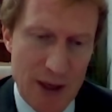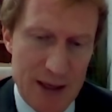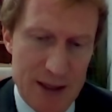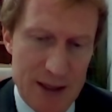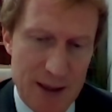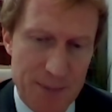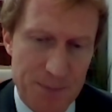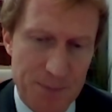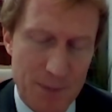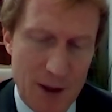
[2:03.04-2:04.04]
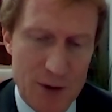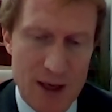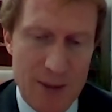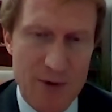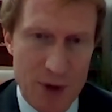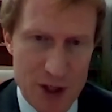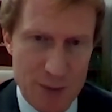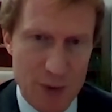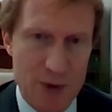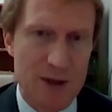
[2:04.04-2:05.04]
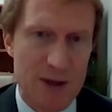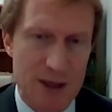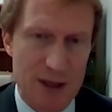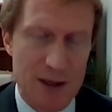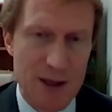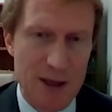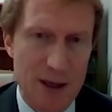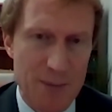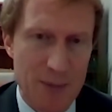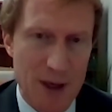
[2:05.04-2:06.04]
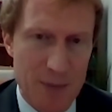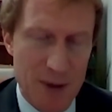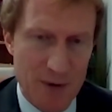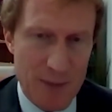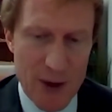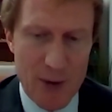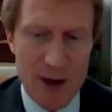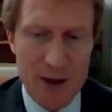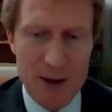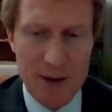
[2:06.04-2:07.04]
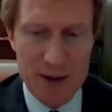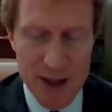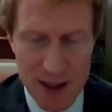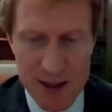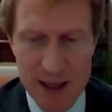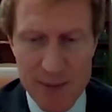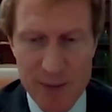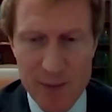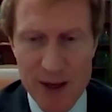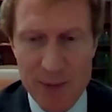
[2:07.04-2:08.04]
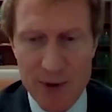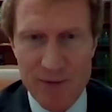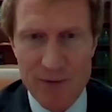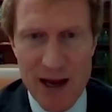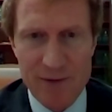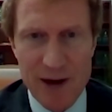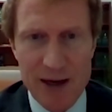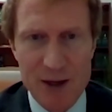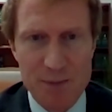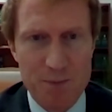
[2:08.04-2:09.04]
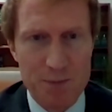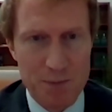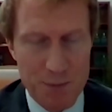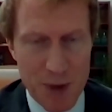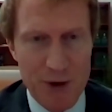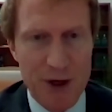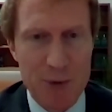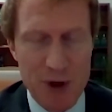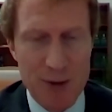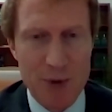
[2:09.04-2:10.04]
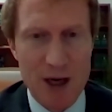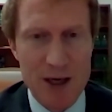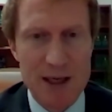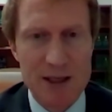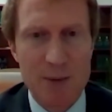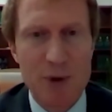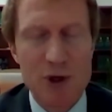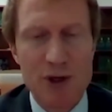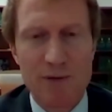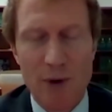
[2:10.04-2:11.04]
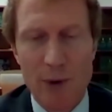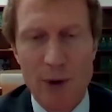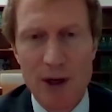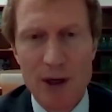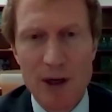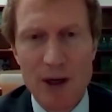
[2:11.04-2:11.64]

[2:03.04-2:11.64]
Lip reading: as there's a number of principles that the people of Manawan, Atikamekw people, have ratified as part of their community process and are pushing forward.